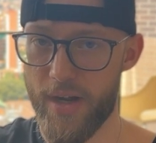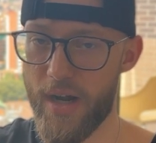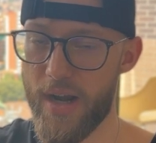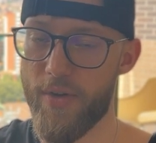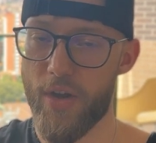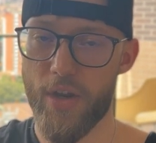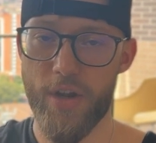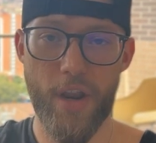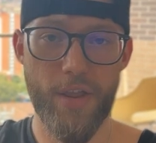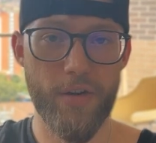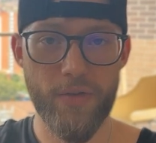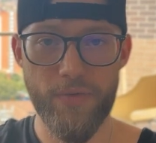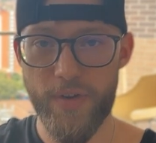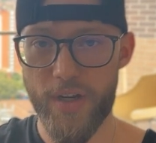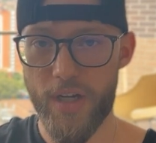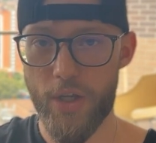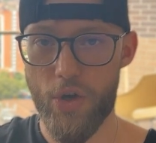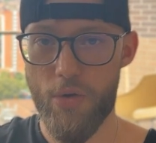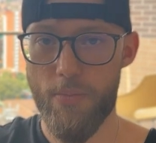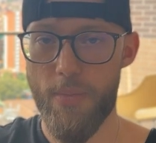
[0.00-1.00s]
I have another
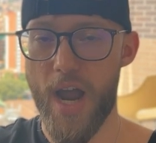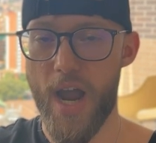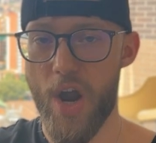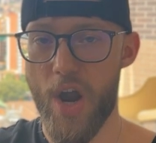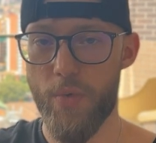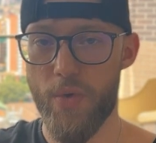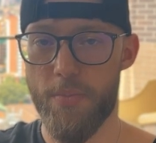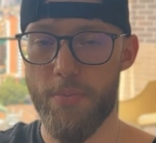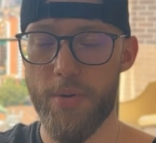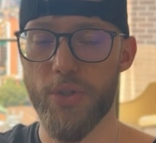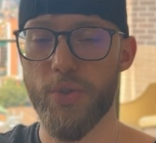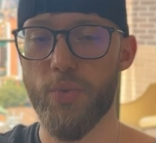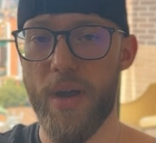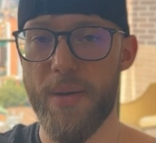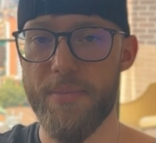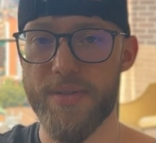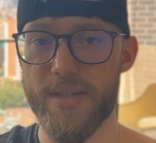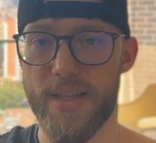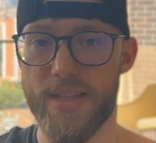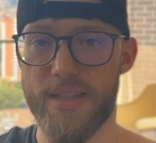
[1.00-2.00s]
video about how we build
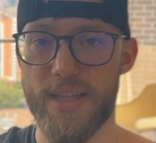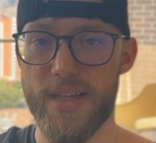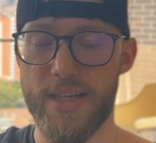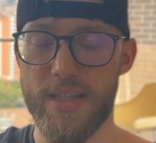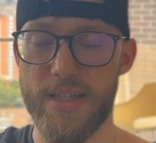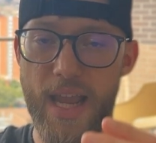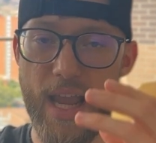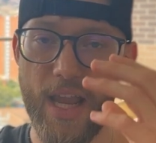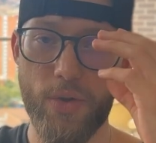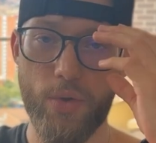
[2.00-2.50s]
websites in a day.